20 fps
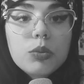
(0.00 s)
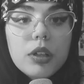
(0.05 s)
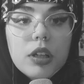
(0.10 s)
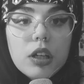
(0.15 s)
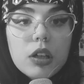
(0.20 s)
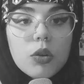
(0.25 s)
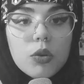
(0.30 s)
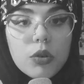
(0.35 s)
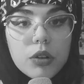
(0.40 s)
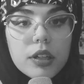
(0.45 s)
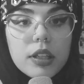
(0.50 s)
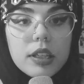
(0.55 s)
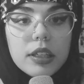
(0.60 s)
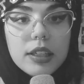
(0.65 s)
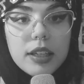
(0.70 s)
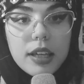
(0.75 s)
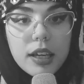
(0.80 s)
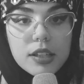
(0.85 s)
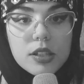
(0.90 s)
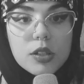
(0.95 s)
we can already
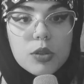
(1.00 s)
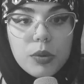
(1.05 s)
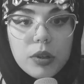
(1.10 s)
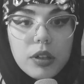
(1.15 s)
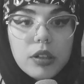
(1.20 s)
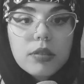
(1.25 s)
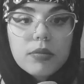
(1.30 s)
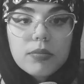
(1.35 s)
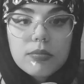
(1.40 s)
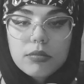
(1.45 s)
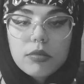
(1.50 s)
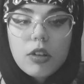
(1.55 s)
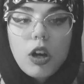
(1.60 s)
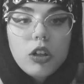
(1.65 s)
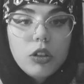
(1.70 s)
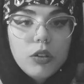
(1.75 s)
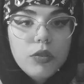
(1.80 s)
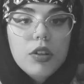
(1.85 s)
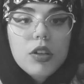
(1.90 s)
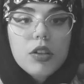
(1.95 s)
guess where
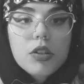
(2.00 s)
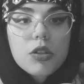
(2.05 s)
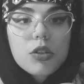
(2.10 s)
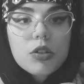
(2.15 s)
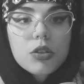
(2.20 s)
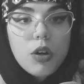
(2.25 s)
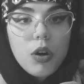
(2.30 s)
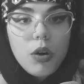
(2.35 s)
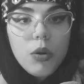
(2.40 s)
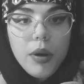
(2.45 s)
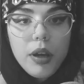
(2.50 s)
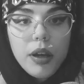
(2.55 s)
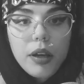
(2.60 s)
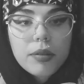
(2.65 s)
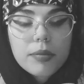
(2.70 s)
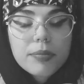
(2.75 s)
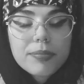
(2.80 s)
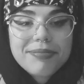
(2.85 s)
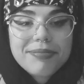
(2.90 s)
all of this is going.